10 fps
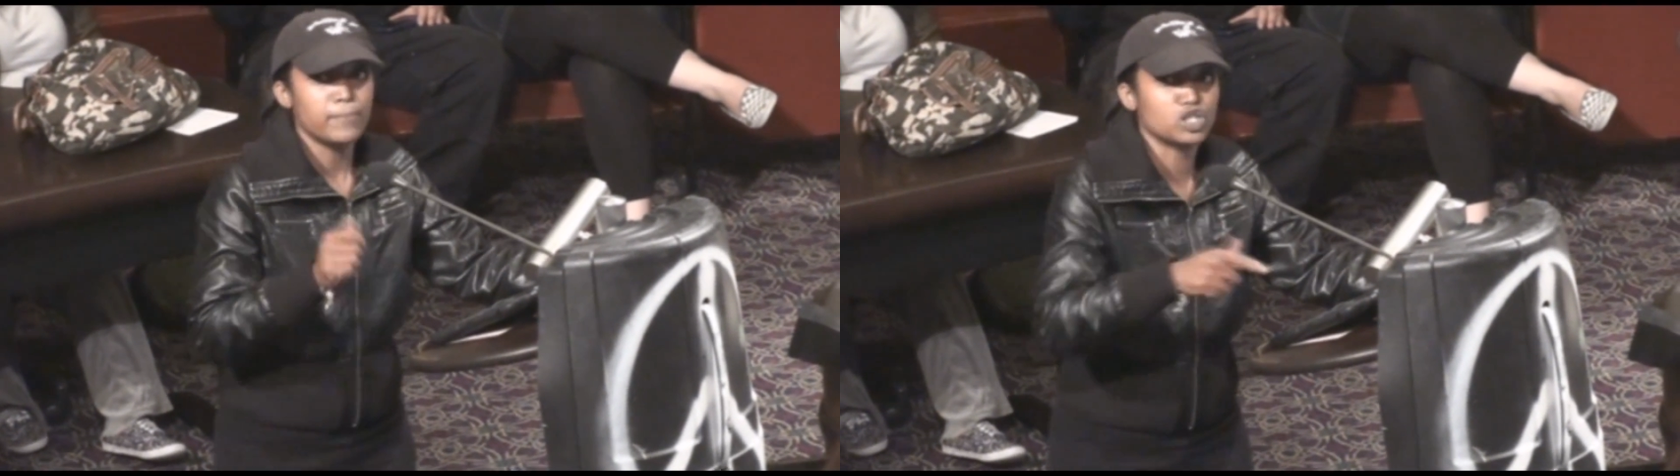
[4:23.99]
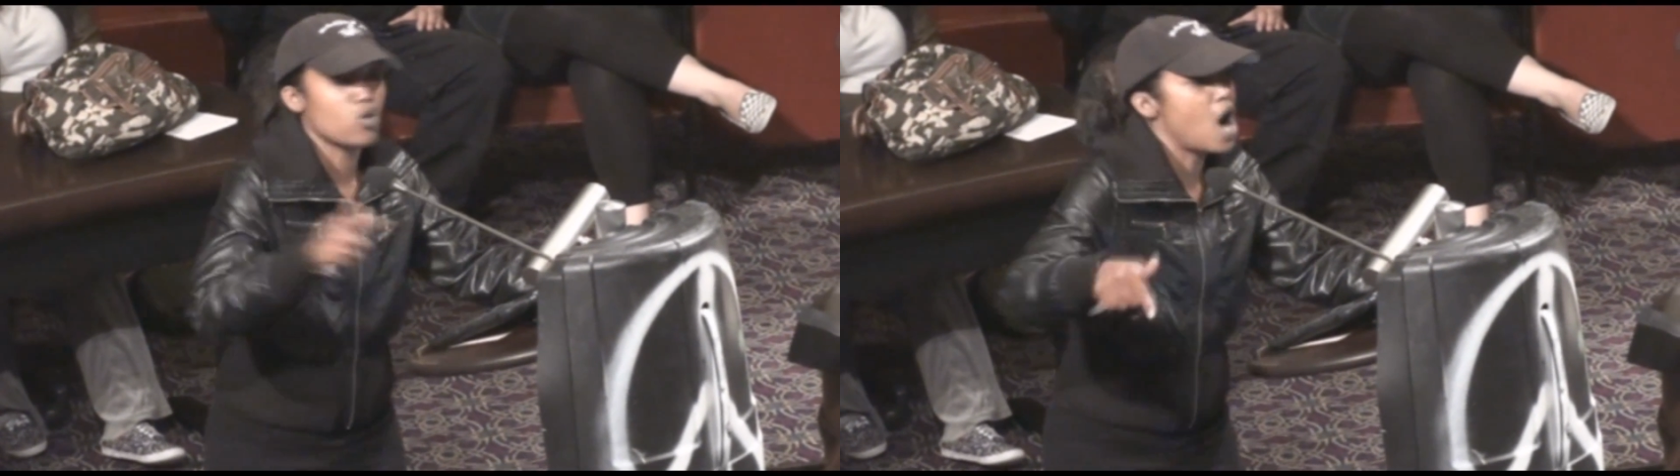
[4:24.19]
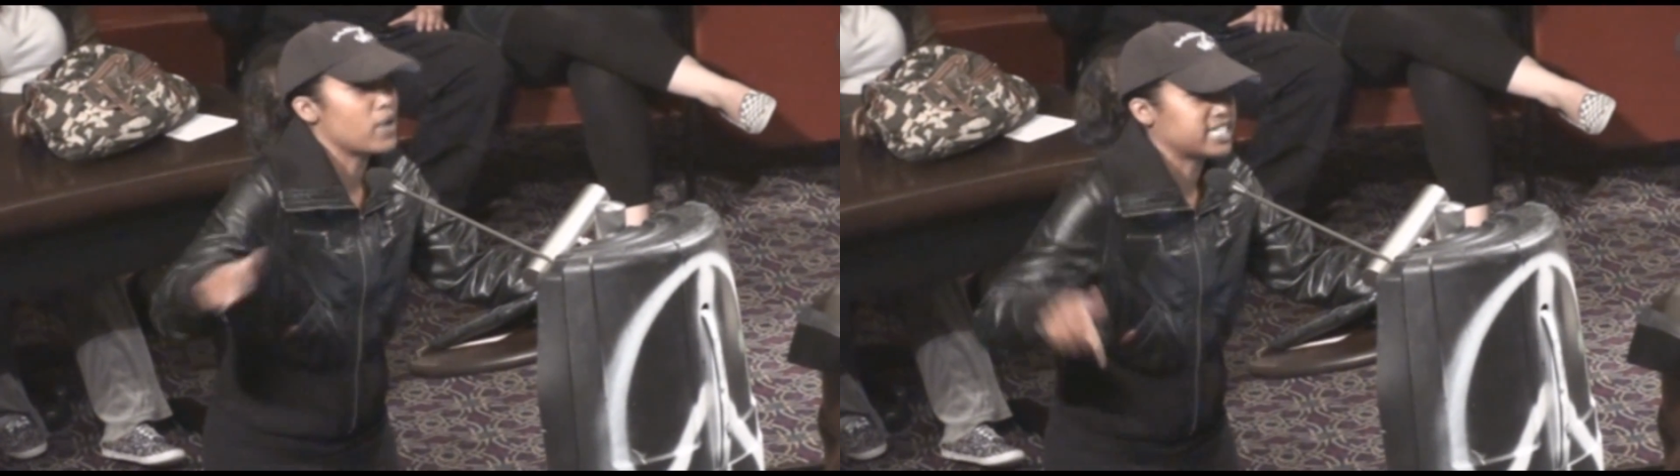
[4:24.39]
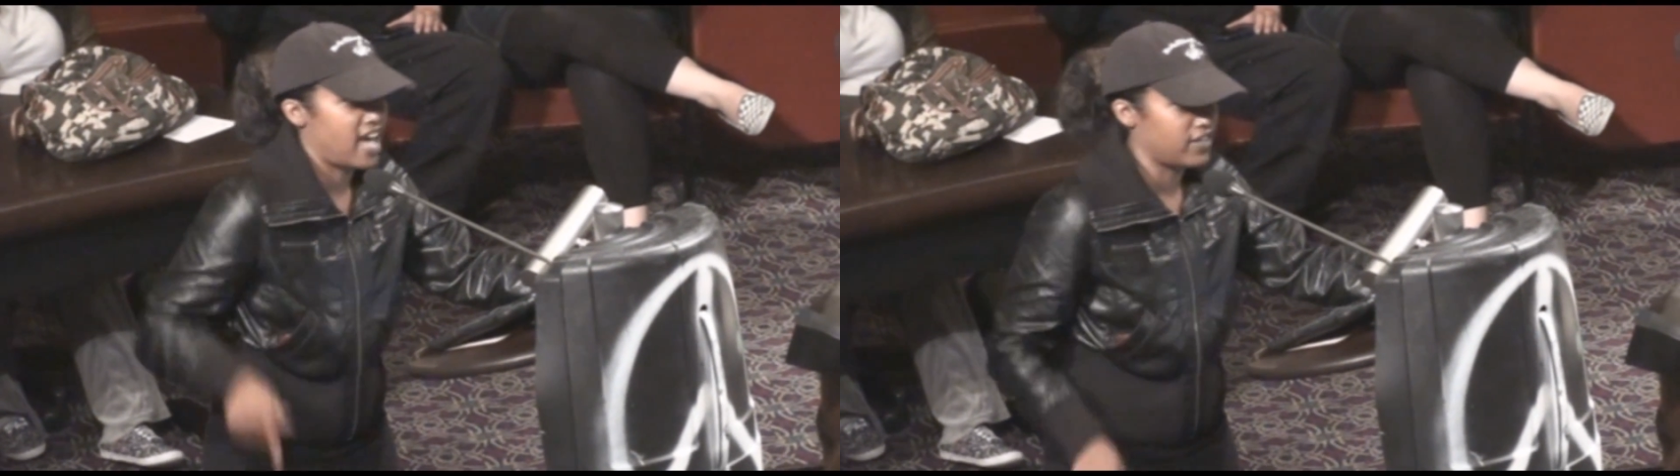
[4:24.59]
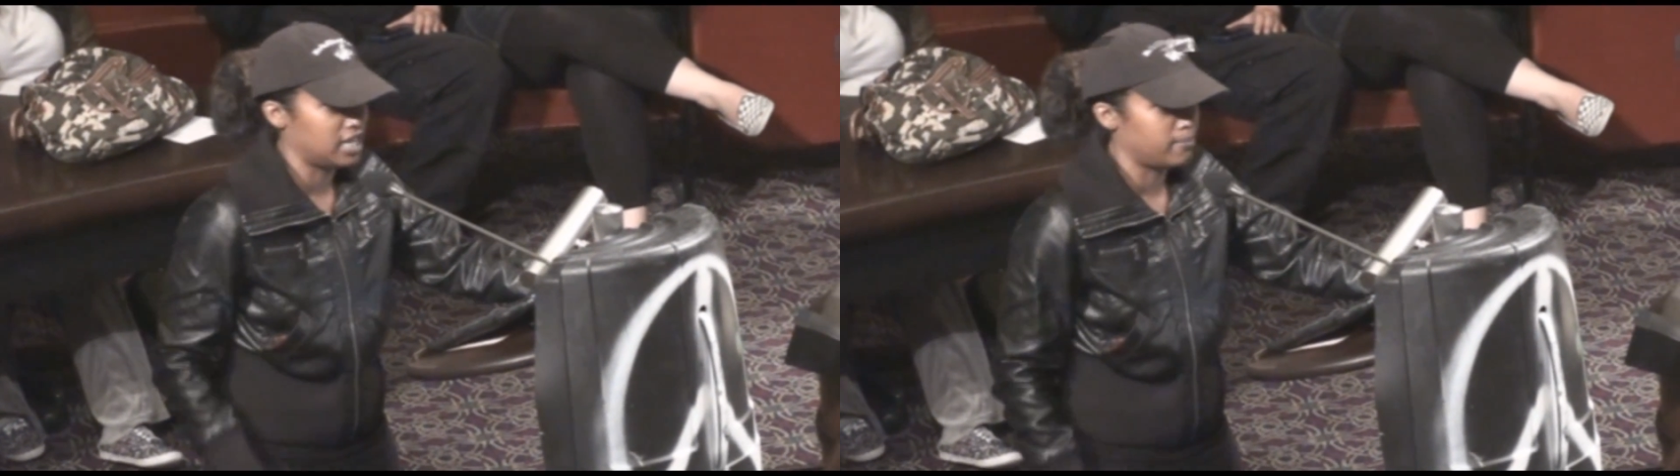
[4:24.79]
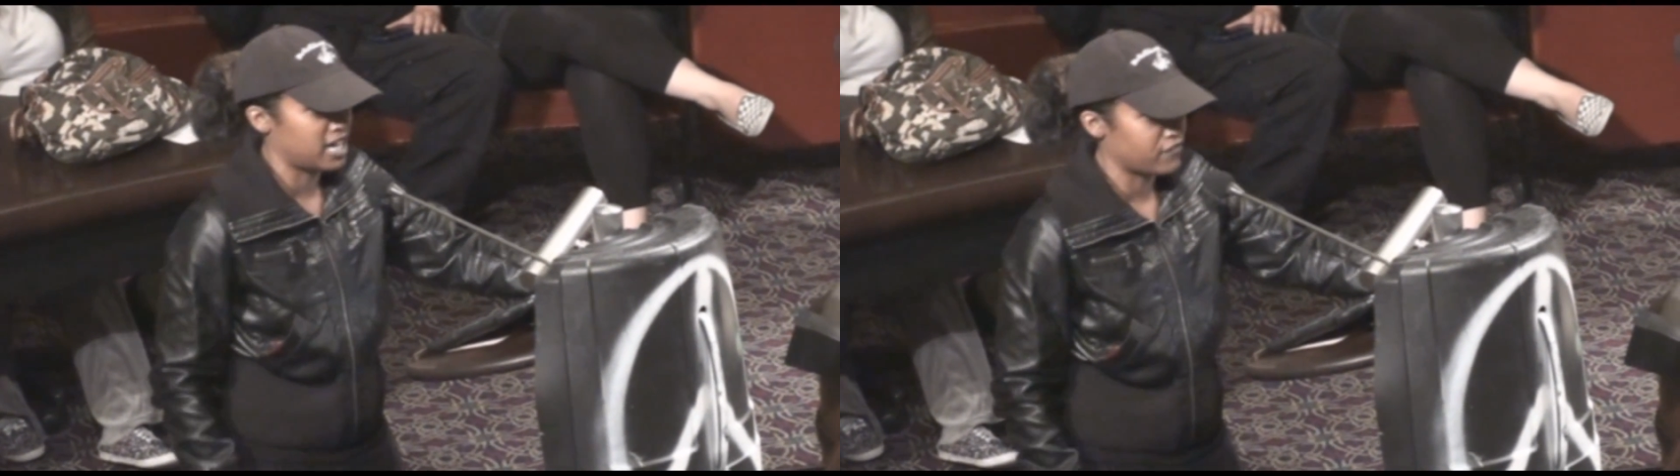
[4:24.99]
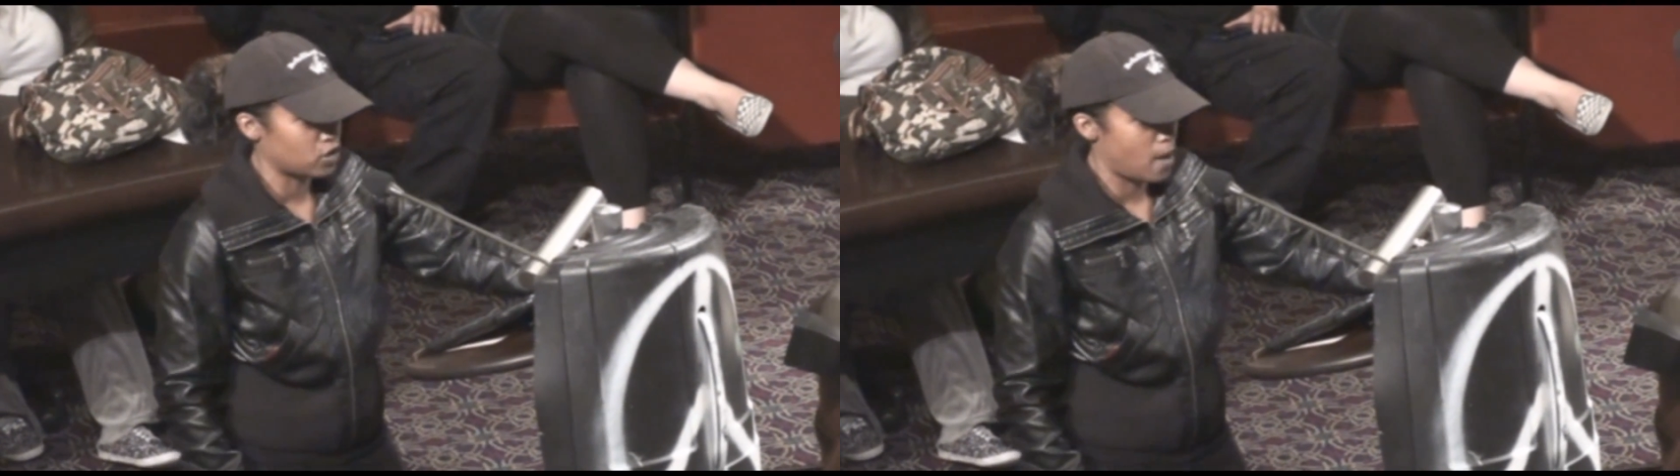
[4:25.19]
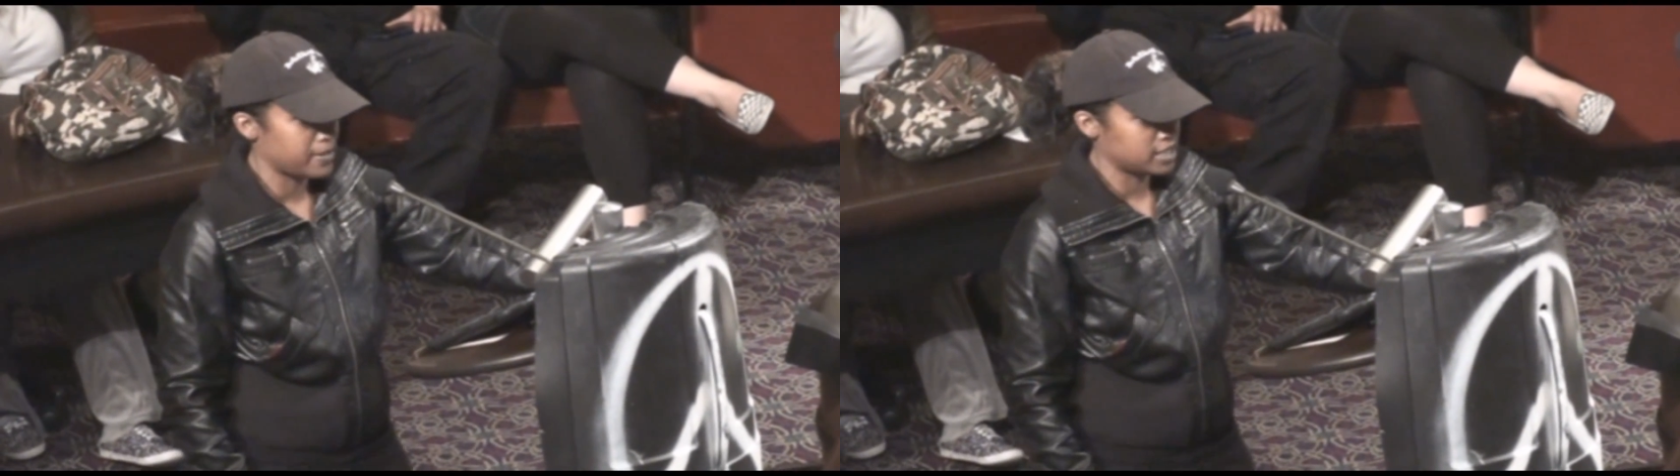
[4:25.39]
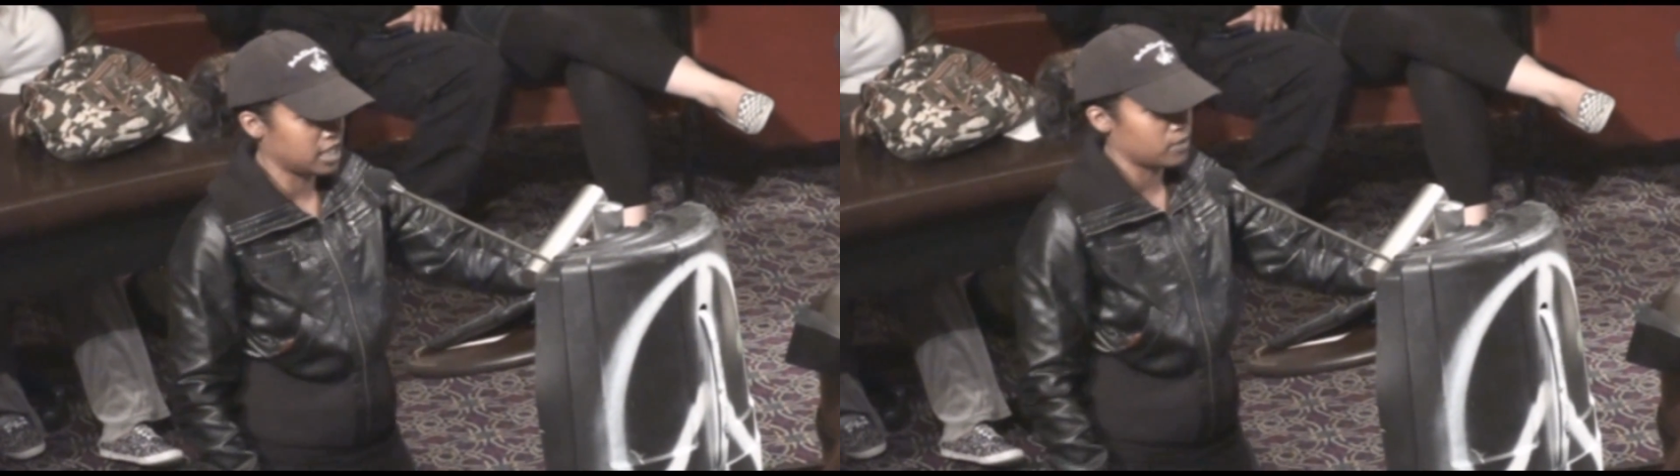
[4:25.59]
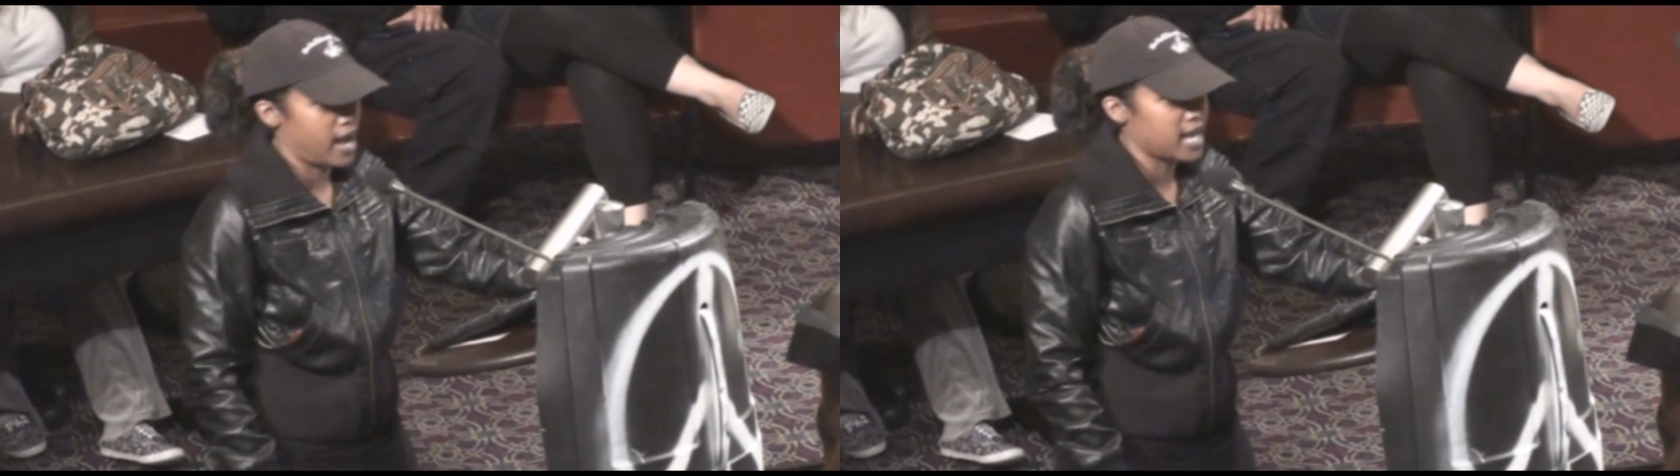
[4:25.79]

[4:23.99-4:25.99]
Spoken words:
But you always have hella money for OPD,